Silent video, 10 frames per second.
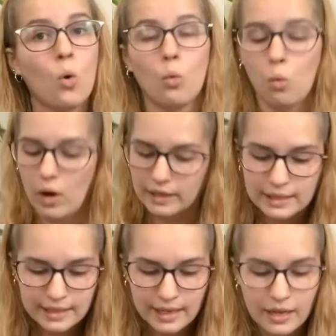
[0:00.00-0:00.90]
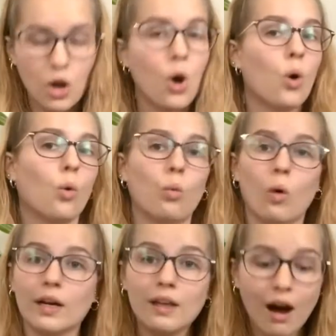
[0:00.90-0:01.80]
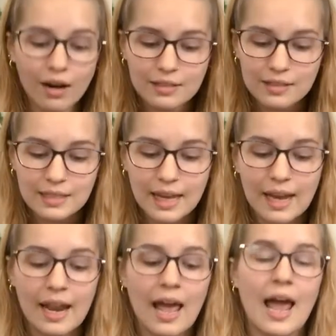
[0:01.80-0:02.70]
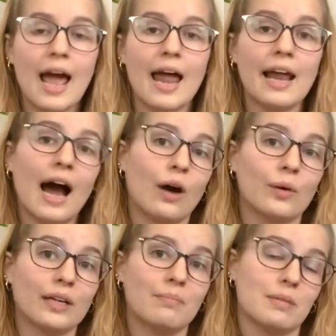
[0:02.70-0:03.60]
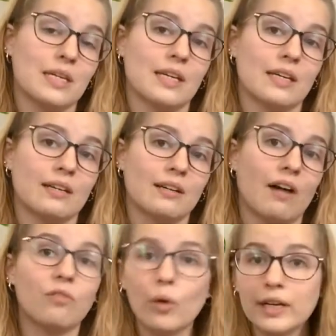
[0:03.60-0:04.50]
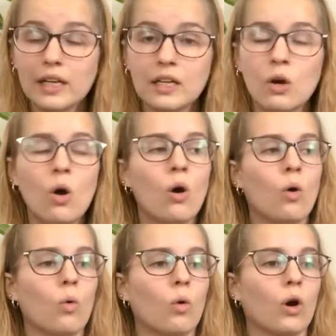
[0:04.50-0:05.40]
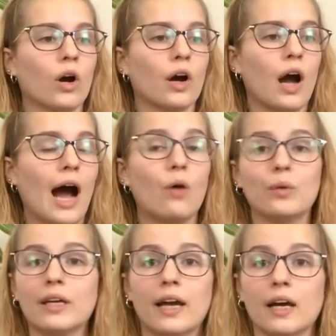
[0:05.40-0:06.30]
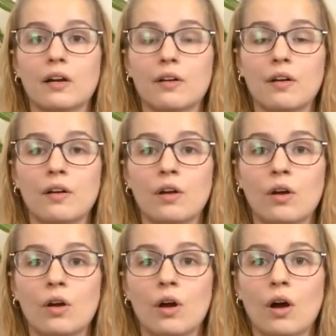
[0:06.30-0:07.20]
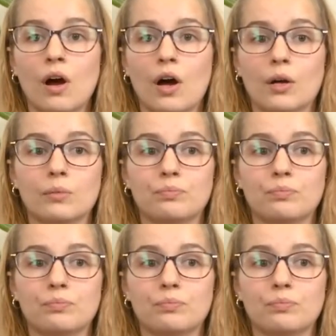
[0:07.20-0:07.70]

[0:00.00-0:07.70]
What is it? What causes it? and how it can be avoided or how we can uh,